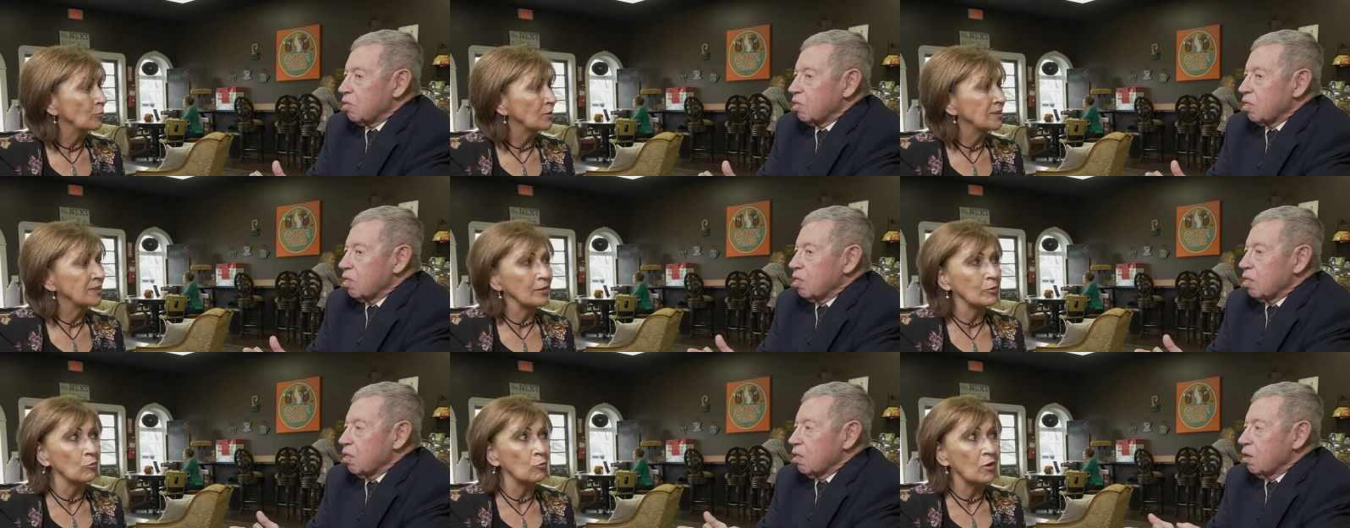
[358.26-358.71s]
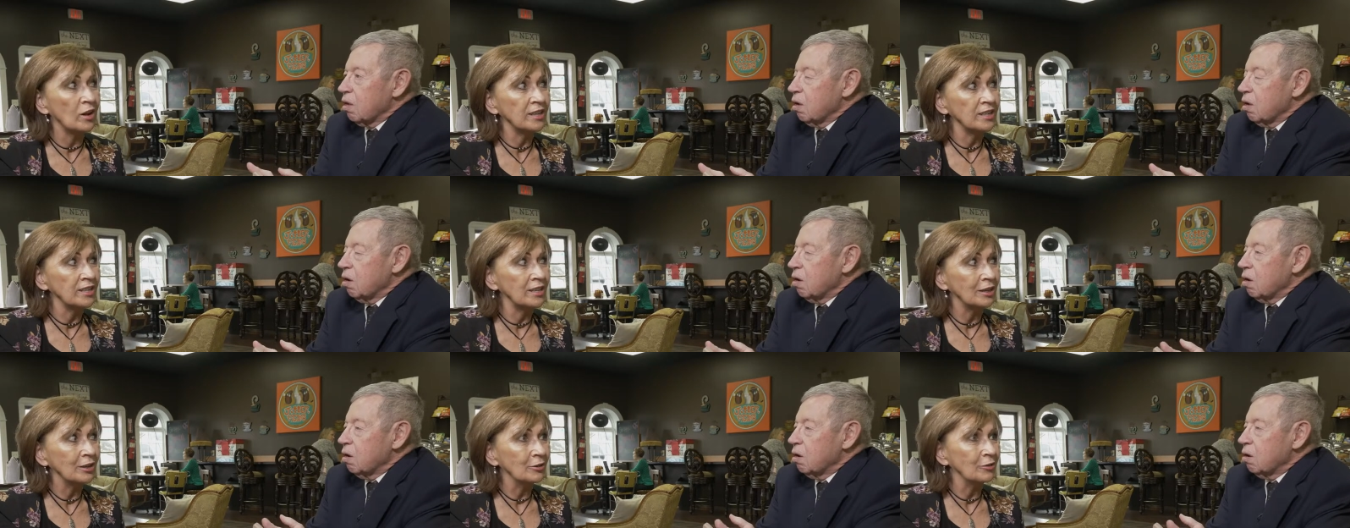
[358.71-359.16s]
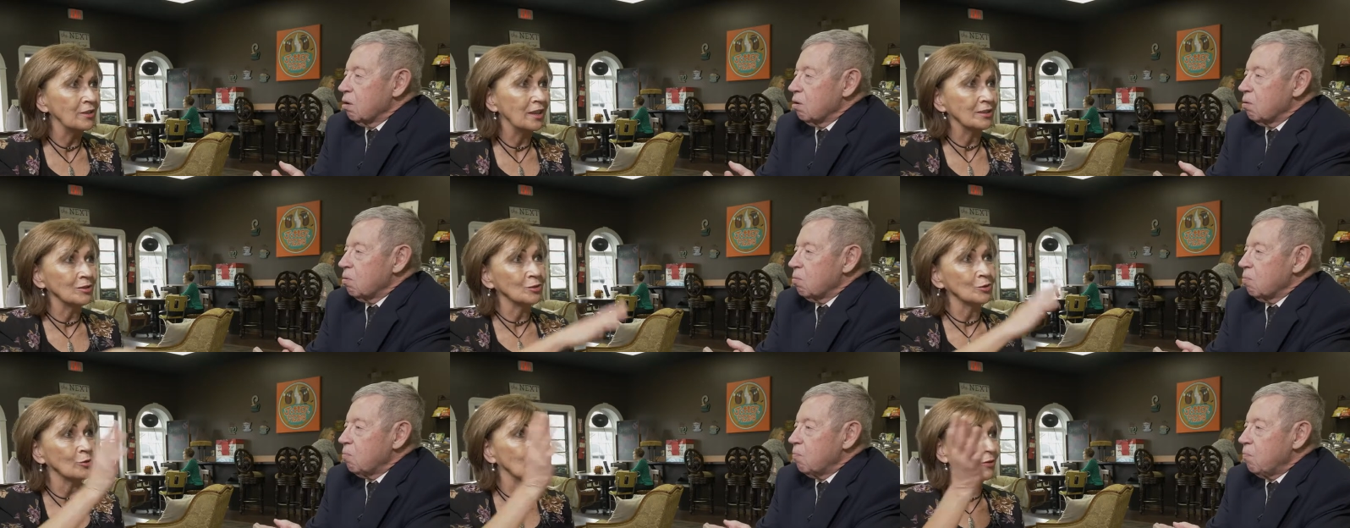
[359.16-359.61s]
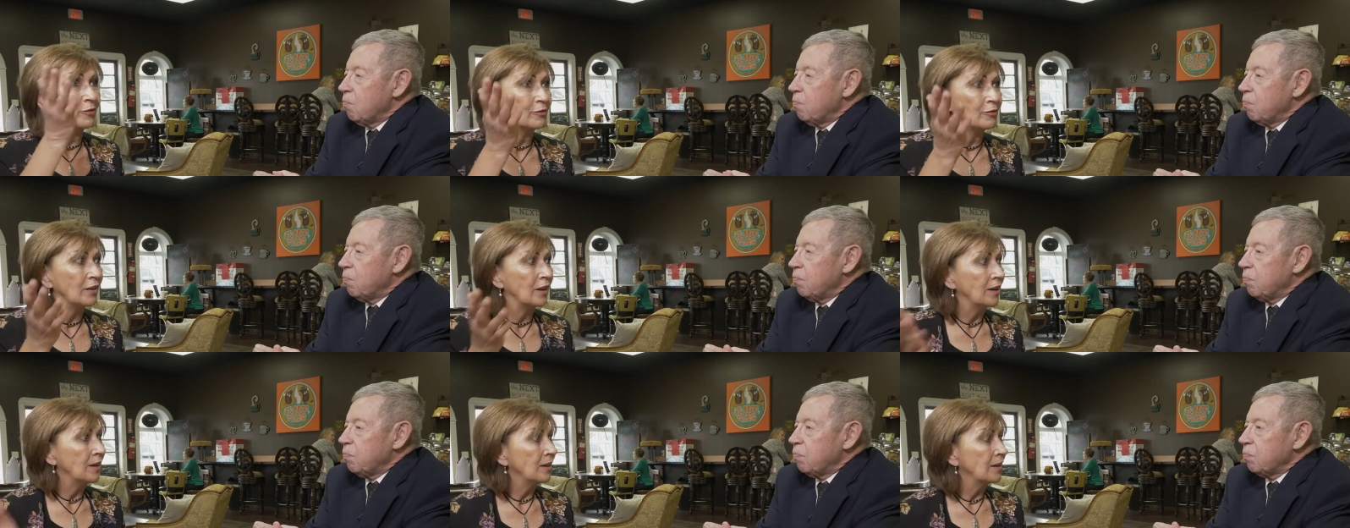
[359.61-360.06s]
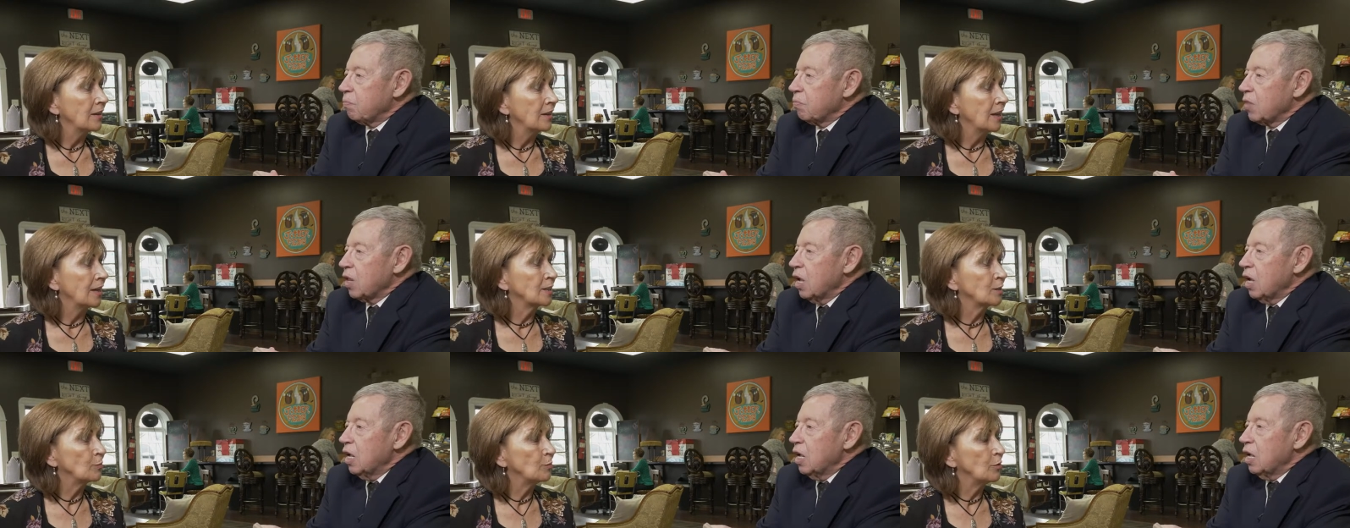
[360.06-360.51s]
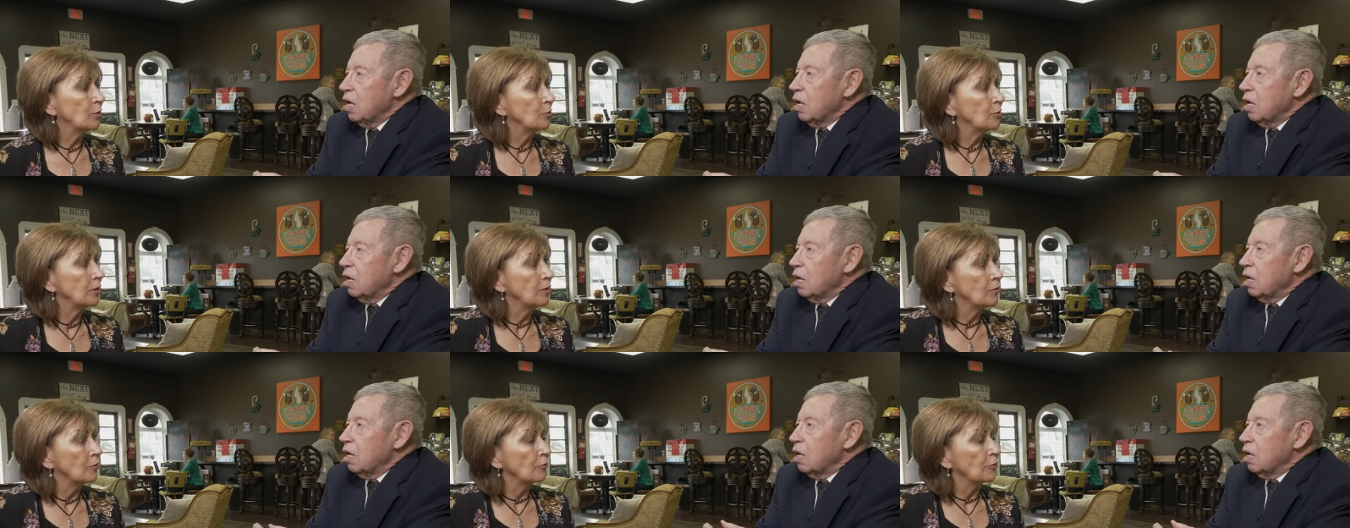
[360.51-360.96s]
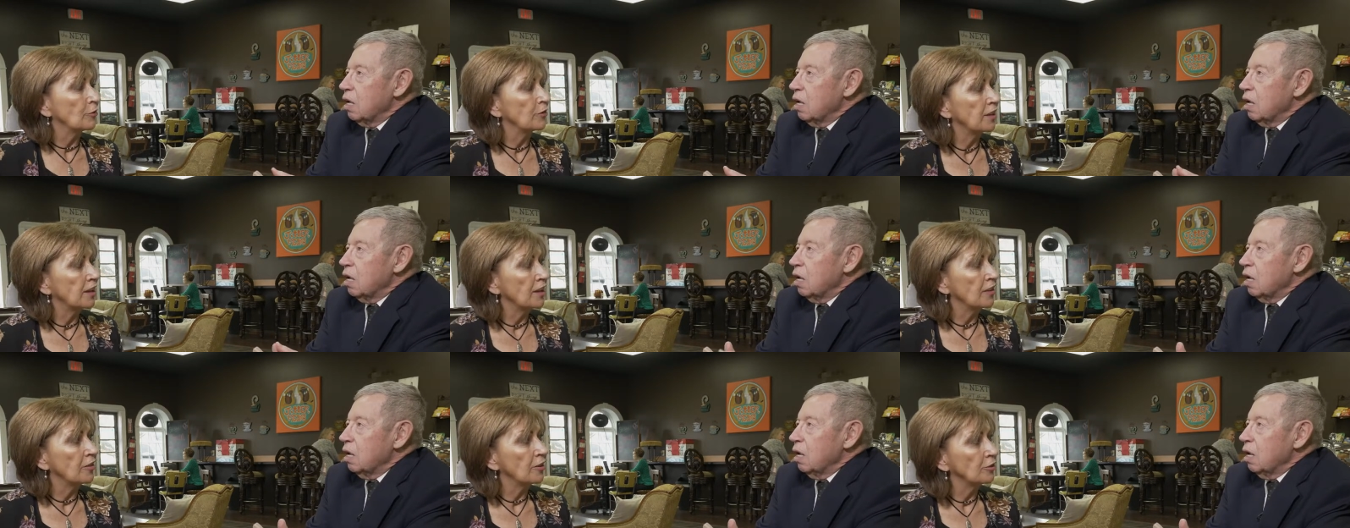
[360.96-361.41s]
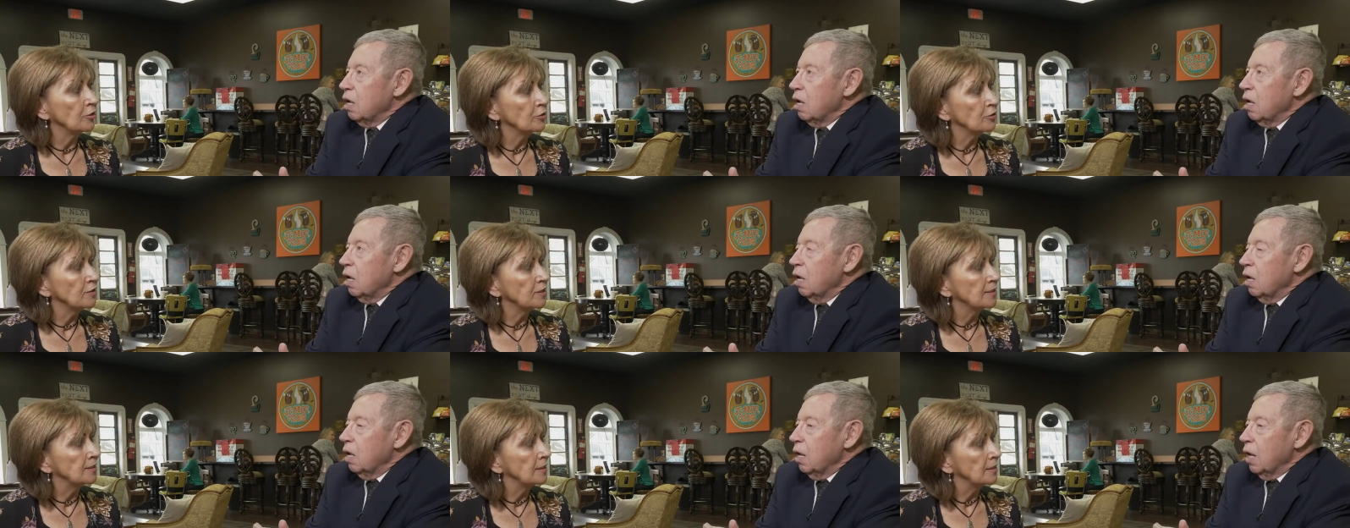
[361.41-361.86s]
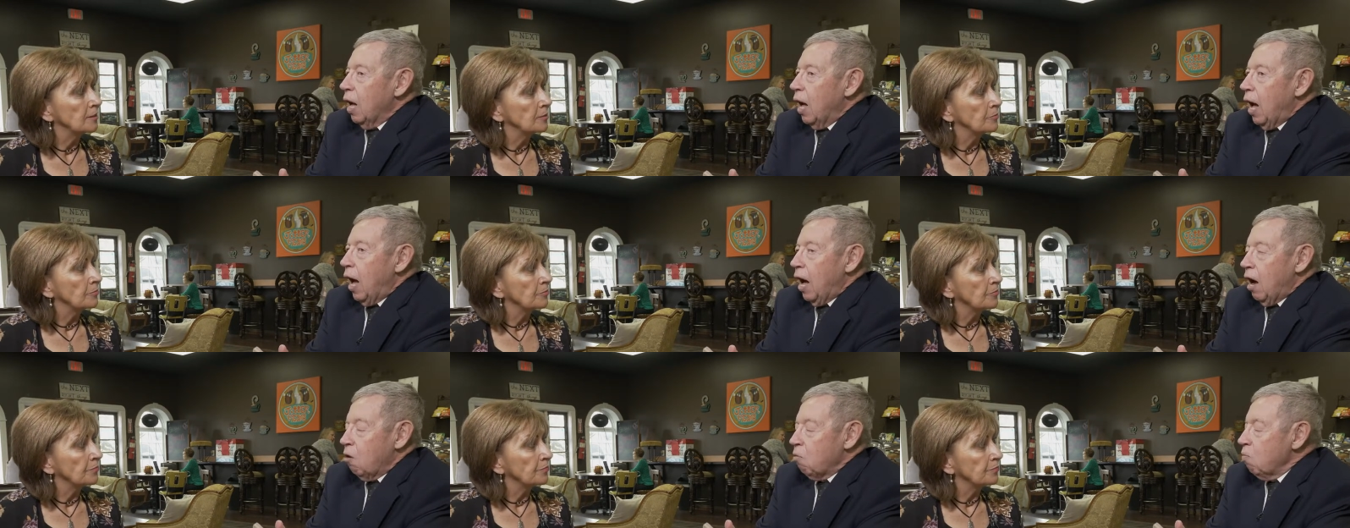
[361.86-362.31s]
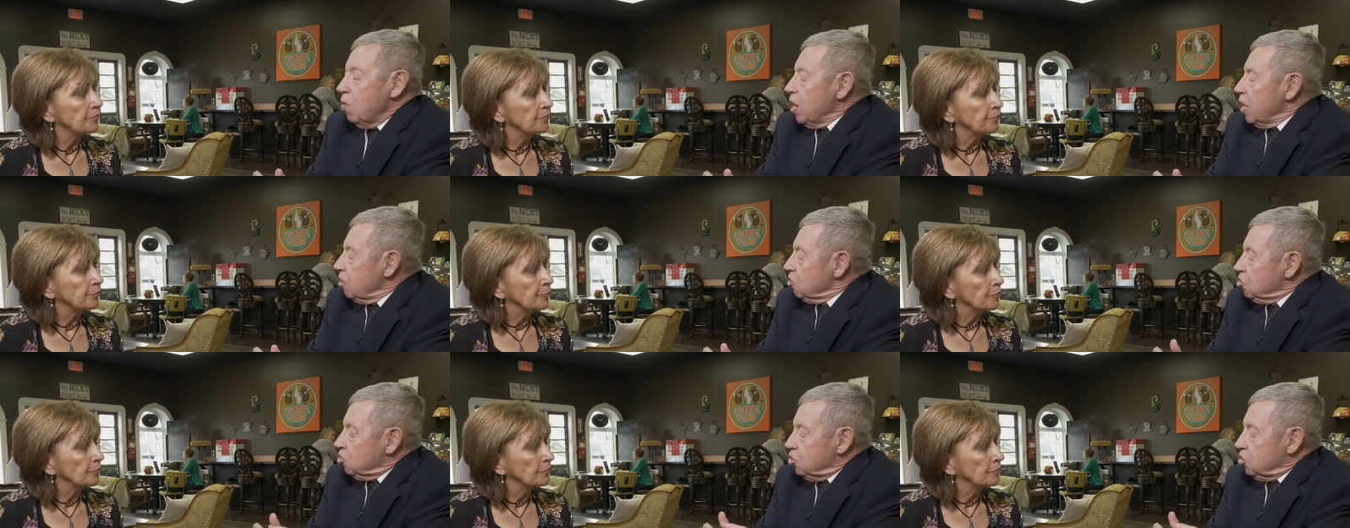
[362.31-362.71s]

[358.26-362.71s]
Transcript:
Speaker 1: Was there one year that sort of exploded over the others?
Speaker 2: Uh, we are